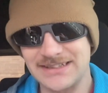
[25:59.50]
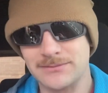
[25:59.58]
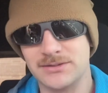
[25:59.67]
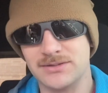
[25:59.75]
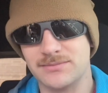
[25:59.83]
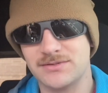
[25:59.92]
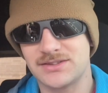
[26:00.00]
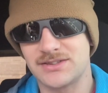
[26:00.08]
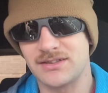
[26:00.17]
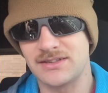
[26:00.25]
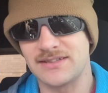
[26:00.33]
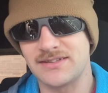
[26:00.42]
I'm going to
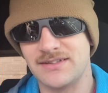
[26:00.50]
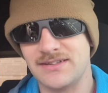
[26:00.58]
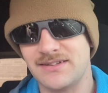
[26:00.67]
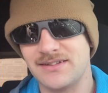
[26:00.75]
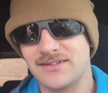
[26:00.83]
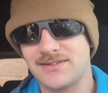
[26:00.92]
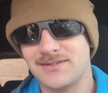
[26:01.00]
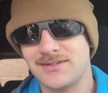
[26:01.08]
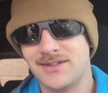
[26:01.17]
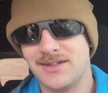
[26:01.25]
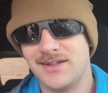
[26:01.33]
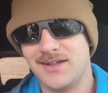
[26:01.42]
start listening to this.
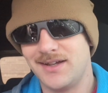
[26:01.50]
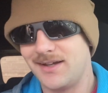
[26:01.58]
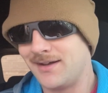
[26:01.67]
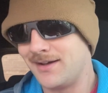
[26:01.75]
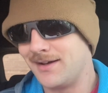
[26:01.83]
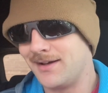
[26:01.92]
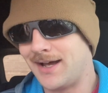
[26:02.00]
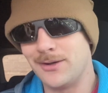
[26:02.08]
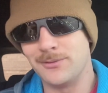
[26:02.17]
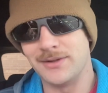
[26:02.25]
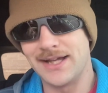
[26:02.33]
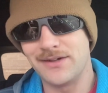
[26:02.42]
I
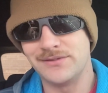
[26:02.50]
will have